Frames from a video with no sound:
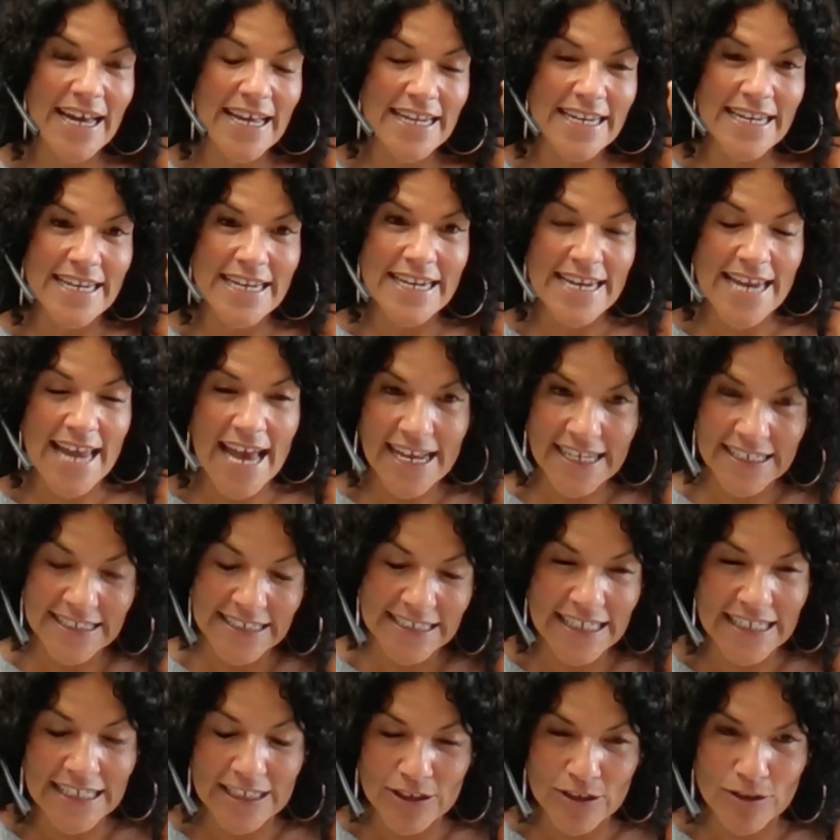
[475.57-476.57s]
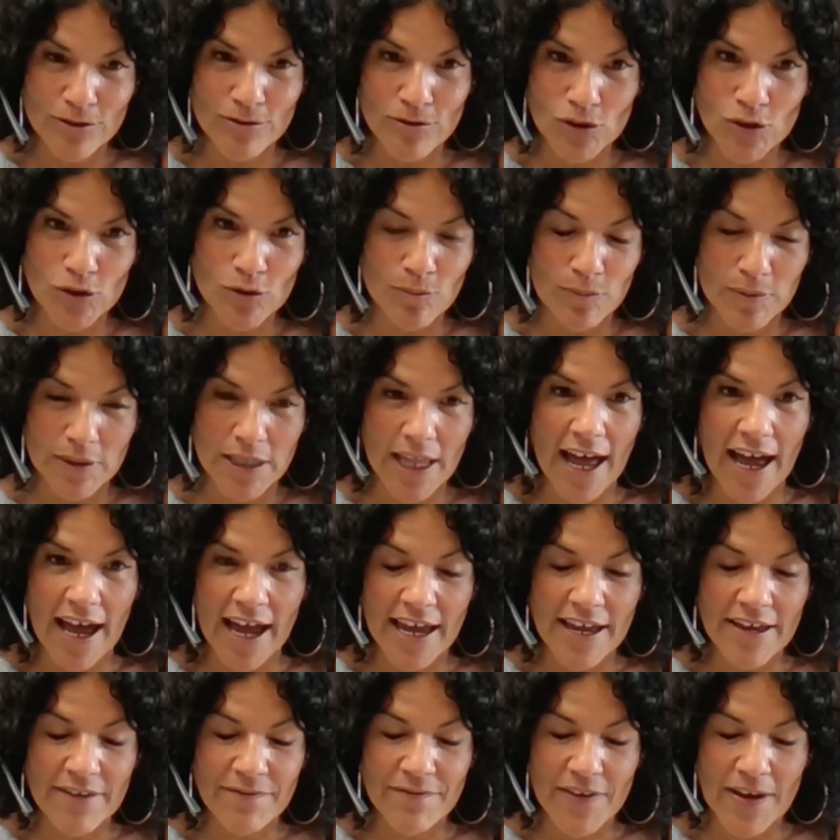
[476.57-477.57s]
Next YouTube
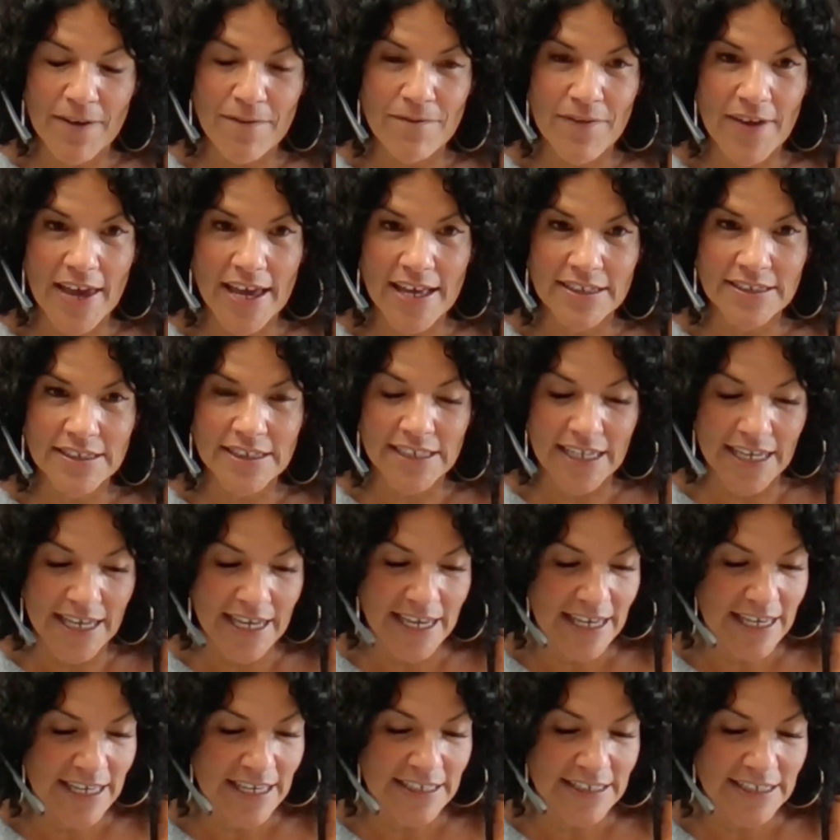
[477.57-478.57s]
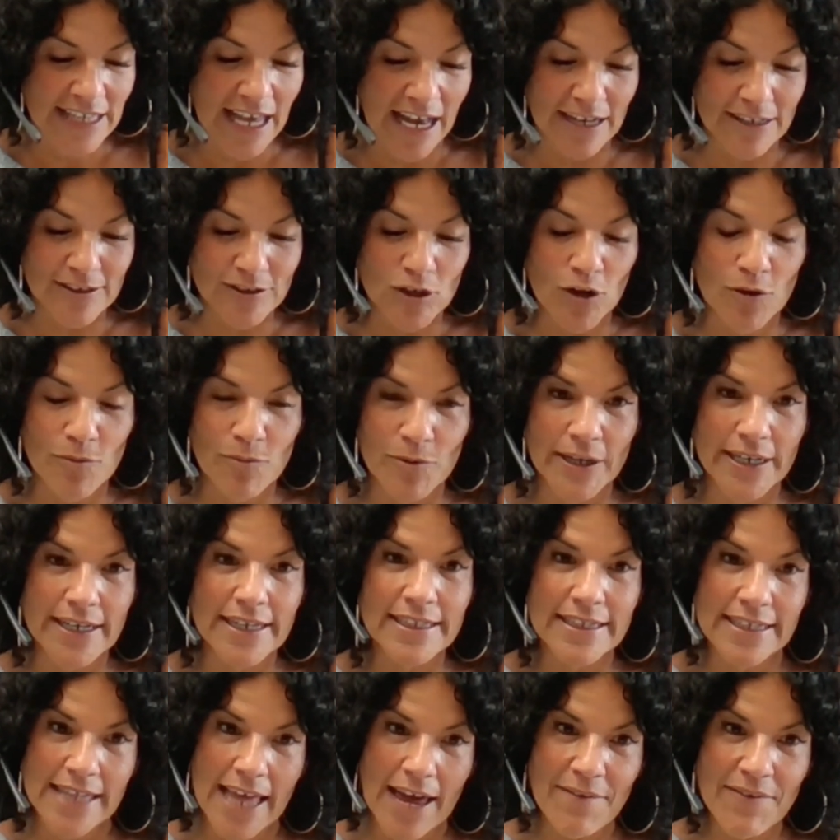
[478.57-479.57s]
live event is October
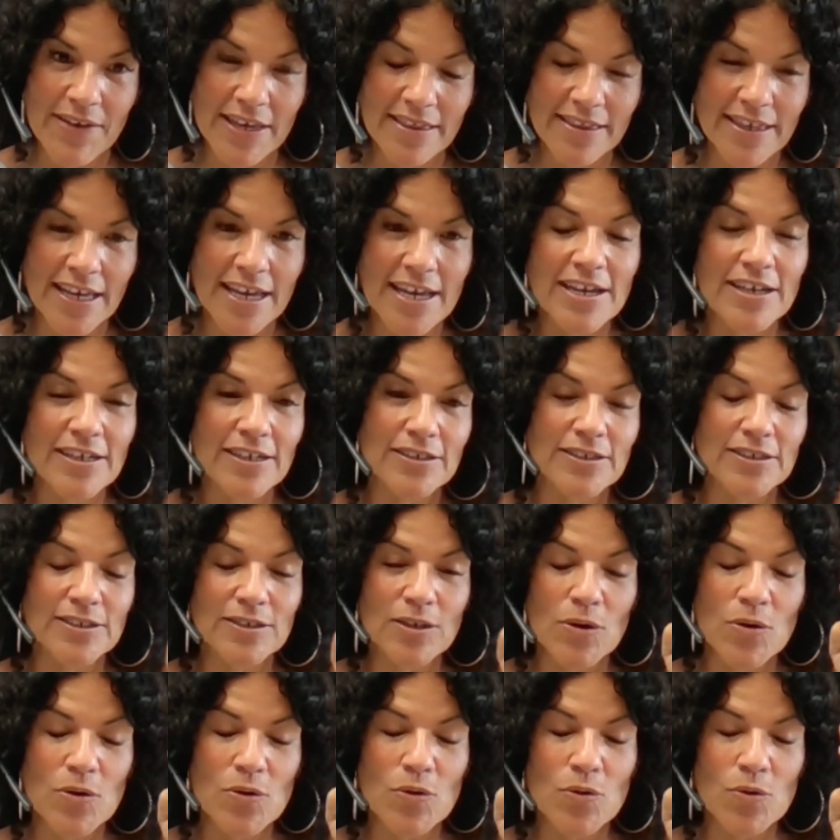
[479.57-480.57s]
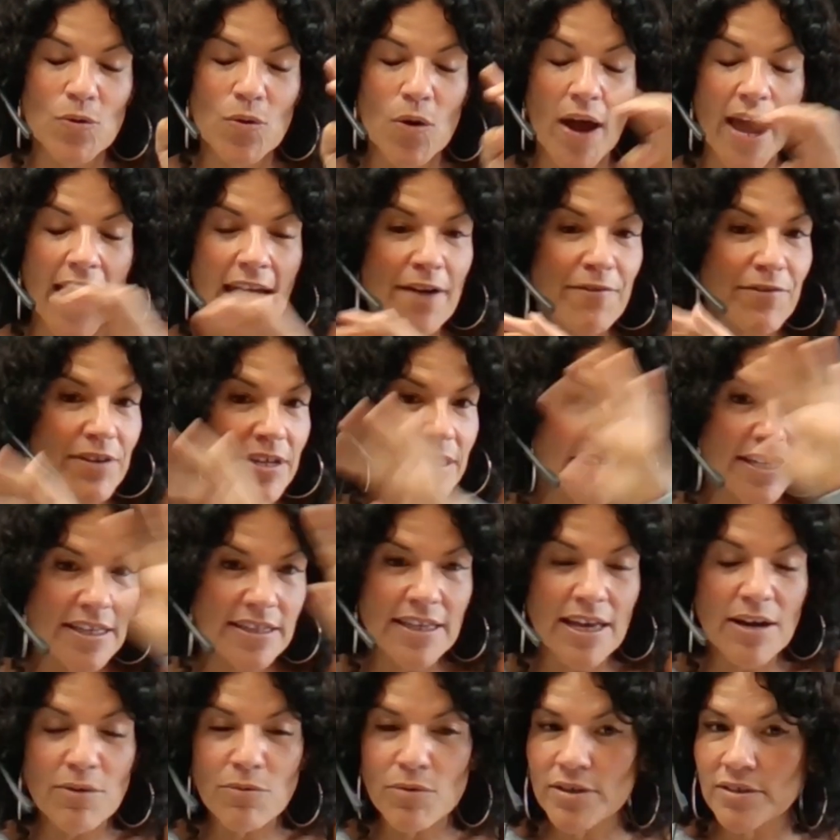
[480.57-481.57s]
11th. So everything
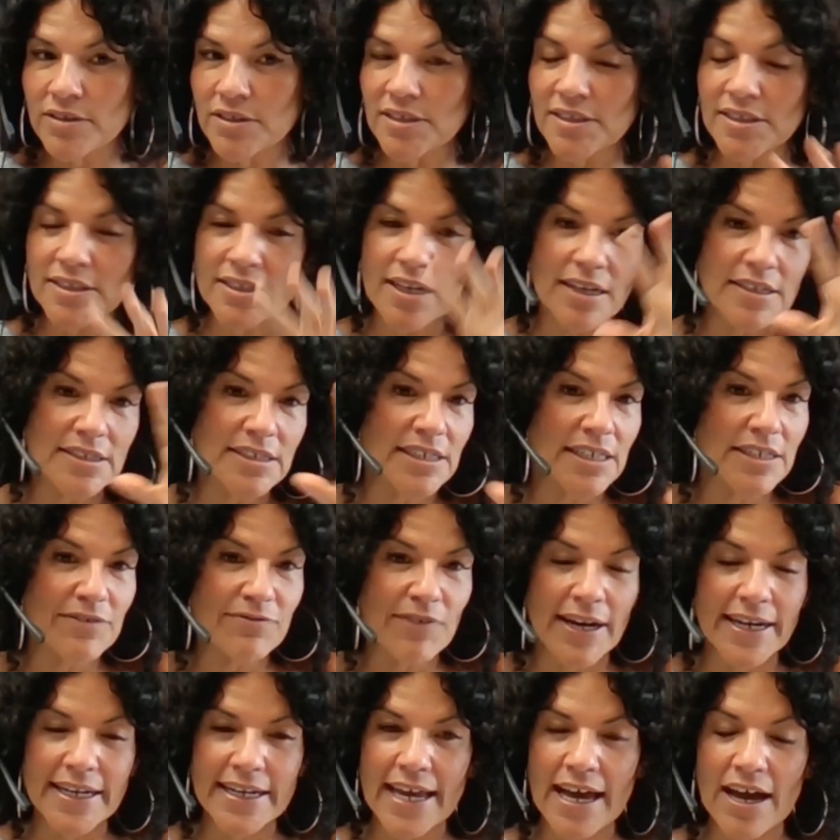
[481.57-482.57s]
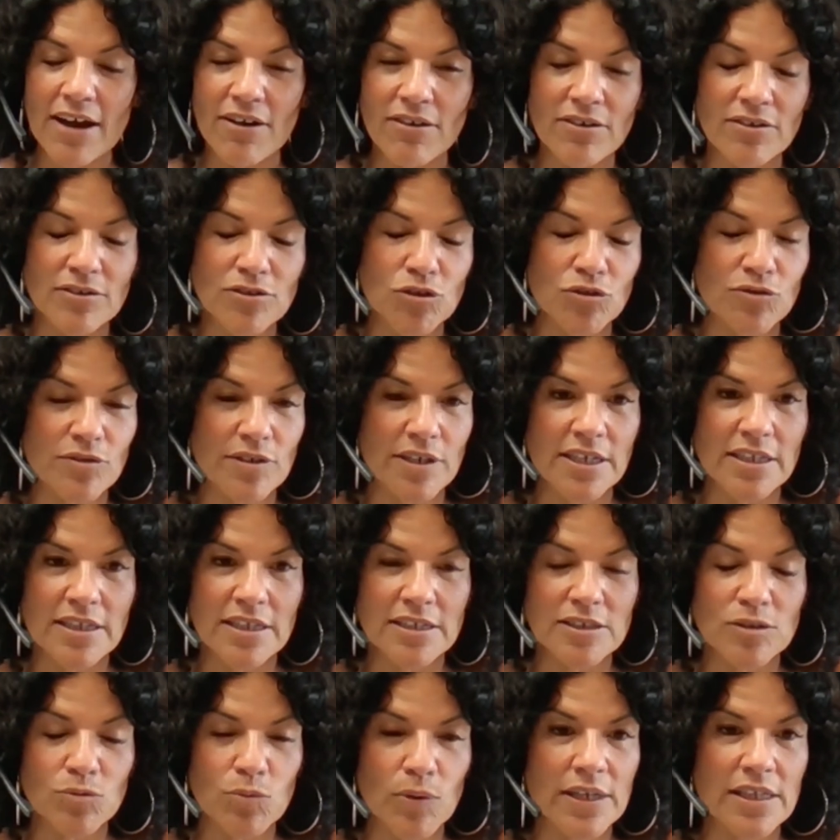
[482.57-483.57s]
that we're discussing right now during
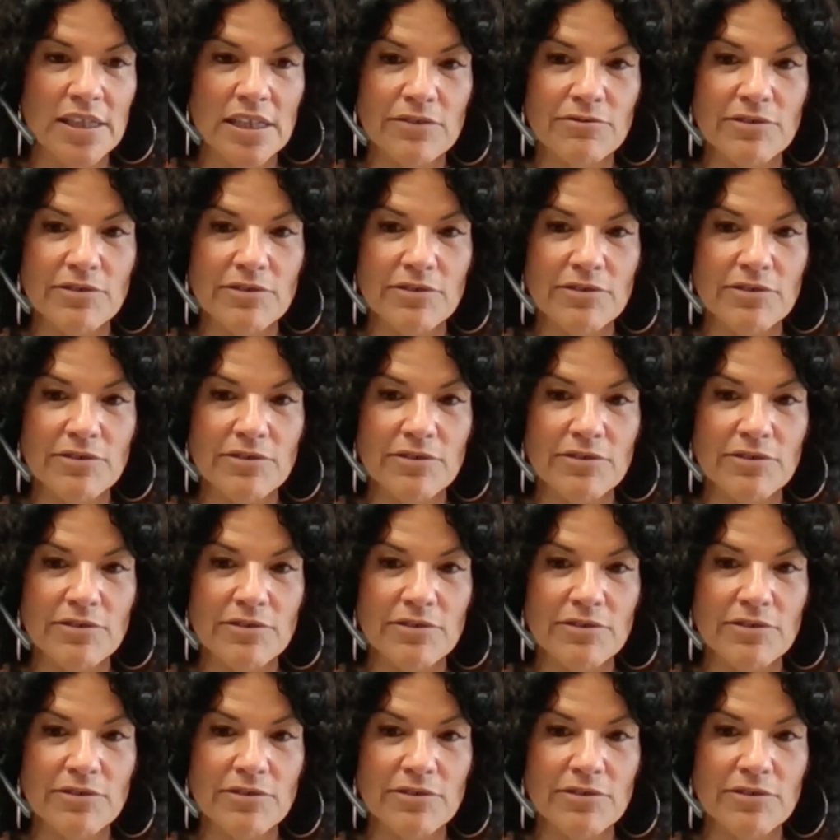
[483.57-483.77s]
this weekly